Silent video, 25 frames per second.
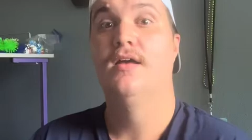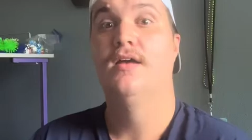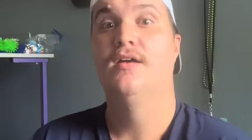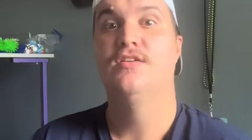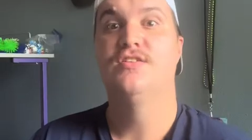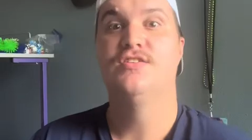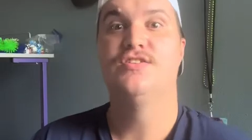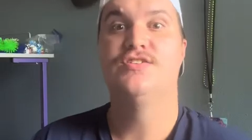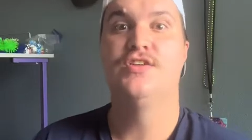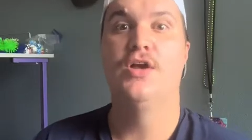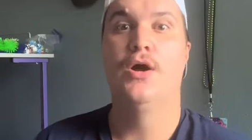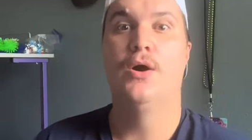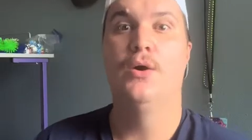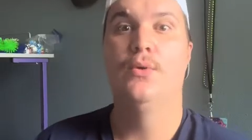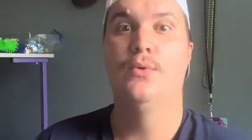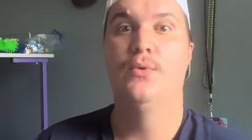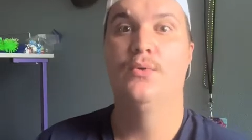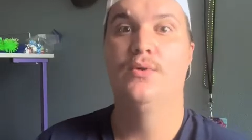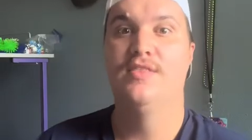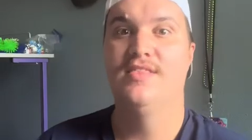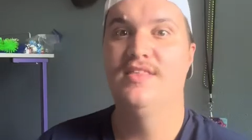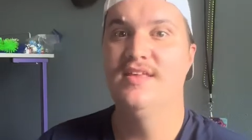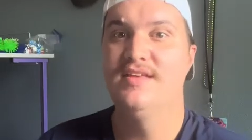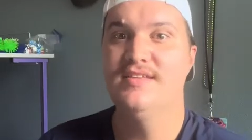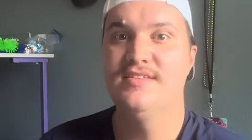So
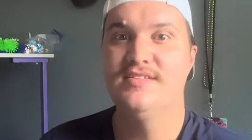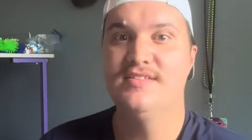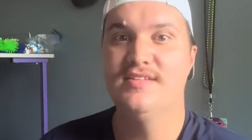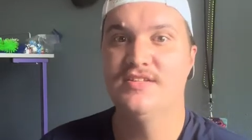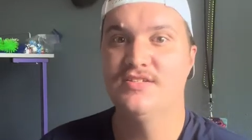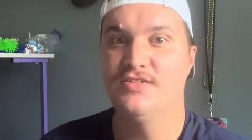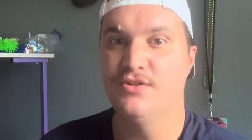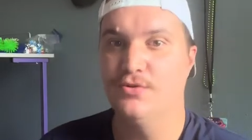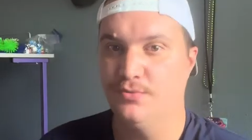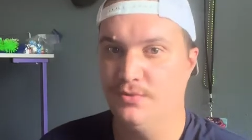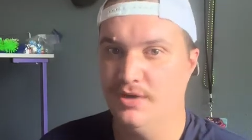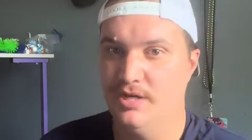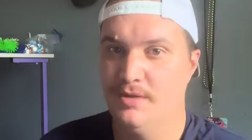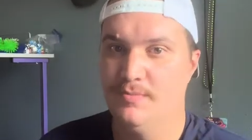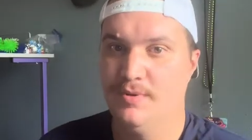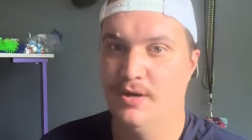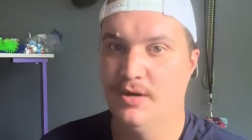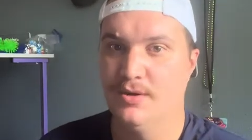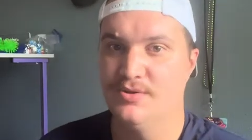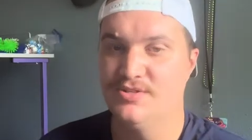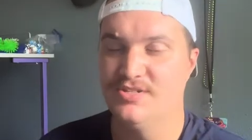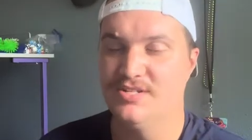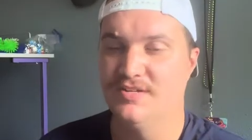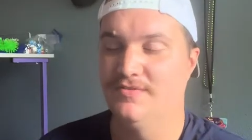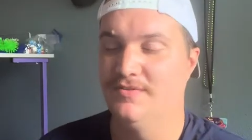this is a
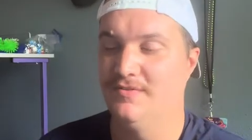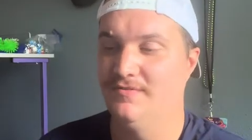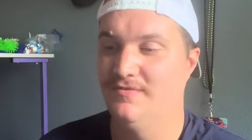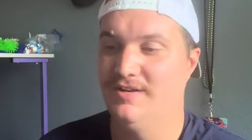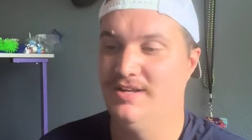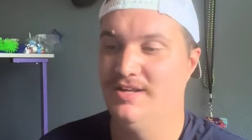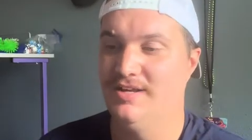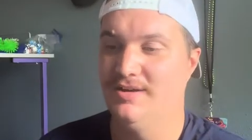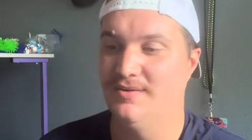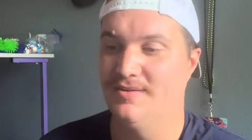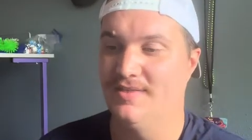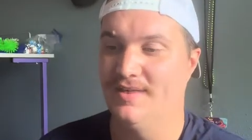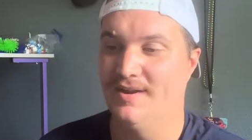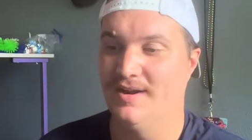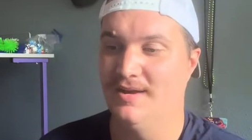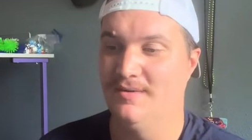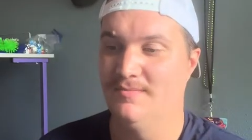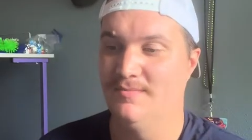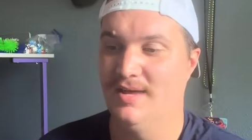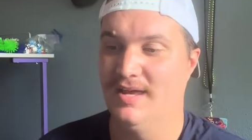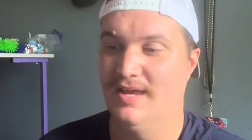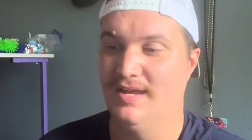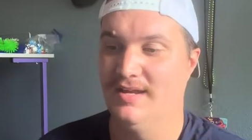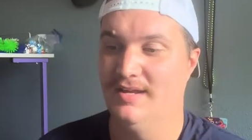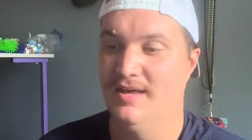repost of a video that I
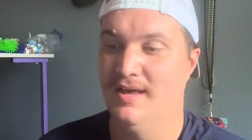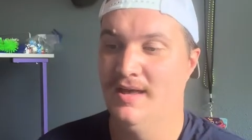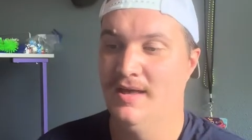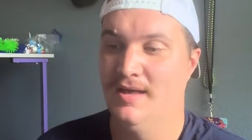made,